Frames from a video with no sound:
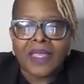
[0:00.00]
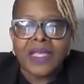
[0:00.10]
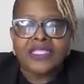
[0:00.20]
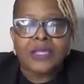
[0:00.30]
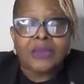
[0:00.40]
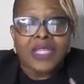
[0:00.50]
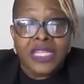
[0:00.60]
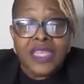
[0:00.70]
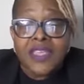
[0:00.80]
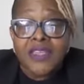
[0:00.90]
to
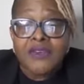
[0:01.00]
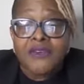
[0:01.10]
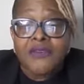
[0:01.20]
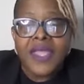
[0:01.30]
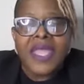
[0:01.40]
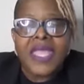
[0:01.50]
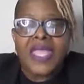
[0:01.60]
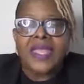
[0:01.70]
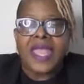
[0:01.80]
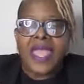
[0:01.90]
live
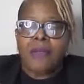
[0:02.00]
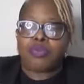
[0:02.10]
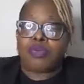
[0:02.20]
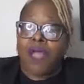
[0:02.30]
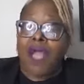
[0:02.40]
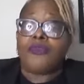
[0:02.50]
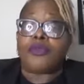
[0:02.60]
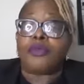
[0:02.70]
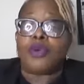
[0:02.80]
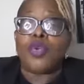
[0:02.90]
in a
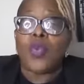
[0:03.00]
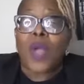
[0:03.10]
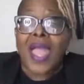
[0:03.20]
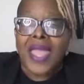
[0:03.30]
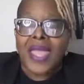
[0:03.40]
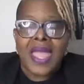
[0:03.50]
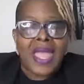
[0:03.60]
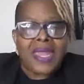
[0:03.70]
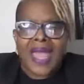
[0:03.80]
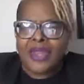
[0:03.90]
profitable way.
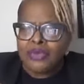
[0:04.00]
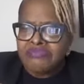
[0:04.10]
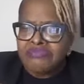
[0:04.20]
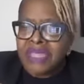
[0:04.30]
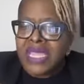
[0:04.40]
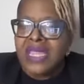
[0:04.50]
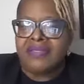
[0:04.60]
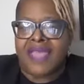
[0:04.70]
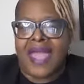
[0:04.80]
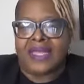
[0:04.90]
And I don't mean
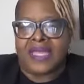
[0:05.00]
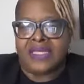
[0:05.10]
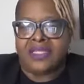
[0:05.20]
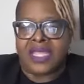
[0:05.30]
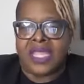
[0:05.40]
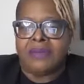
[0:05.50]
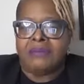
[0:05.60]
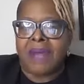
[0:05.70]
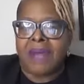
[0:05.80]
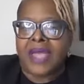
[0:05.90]
that
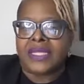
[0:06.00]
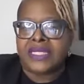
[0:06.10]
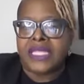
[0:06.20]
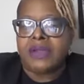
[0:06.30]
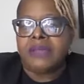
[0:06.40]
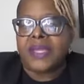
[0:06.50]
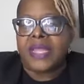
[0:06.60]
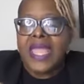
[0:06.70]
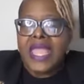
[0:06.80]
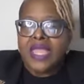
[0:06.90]
in monetary, but
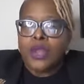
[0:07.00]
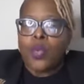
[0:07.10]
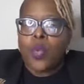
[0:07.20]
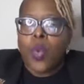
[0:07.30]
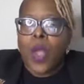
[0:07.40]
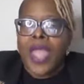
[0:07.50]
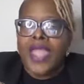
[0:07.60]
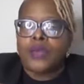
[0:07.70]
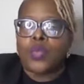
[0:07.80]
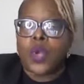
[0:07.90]
in a way
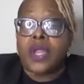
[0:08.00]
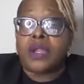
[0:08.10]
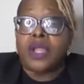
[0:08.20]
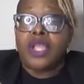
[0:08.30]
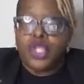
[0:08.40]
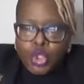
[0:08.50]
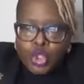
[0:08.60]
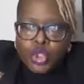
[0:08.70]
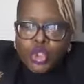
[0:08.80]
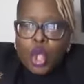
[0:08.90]
in where your
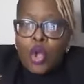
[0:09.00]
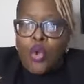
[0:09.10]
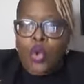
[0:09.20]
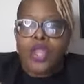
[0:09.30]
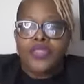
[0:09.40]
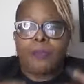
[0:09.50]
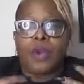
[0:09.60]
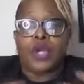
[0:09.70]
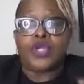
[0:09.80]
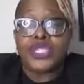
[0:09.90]
soul, the
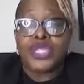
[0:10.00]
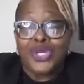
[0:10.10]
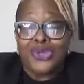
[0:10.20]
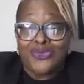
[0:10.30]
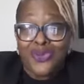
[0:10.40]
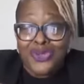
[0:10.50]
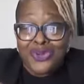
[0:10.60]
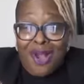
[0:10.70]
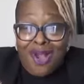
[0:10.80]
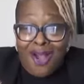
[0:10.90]
personhood of who
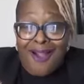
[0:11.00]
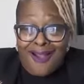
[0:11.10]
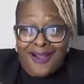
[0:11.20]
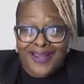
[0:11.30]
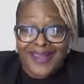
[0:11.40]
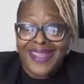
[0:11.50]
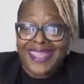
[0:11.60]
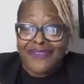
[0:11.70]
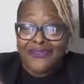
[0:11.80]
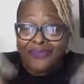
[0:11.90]
you are,
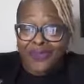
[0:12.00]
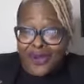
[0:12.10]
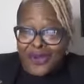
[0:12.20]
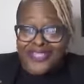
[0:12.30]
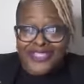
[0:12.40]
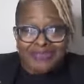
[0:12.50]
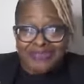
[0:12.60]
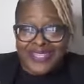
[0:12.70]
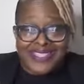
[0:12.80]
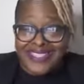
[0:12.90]
can flourish and
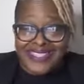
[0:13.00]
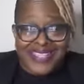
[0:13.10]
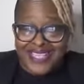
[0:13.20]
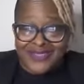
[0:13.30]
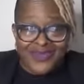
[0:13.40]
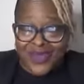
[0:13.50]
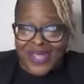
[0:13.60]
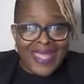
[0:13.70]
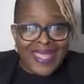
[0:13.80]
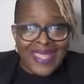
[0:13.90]
be
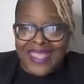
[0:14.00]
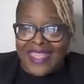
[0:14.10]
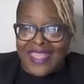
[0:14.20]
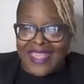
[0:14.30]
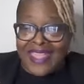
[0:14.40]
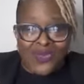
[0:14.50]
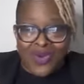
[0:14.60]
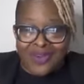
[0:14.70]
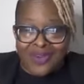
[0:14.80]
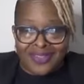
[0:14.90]
successful in this
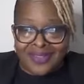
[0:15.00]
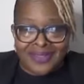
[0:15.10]
world.